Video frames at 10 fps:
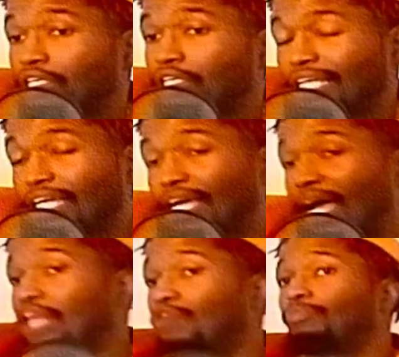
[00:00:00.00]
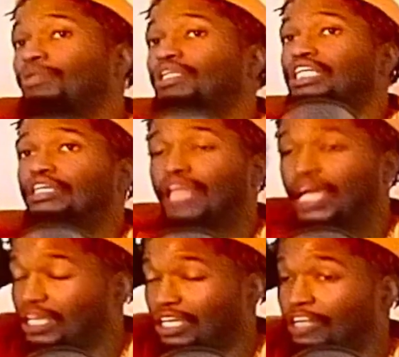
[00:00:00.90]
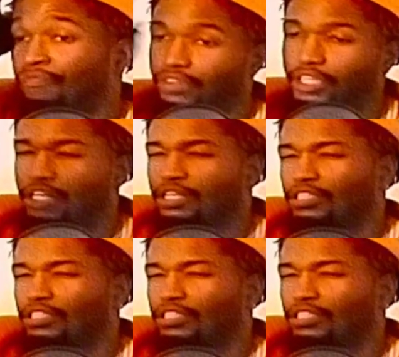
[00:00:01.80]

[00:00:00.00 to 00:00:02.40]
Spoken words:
Like, I don't believe, like, there's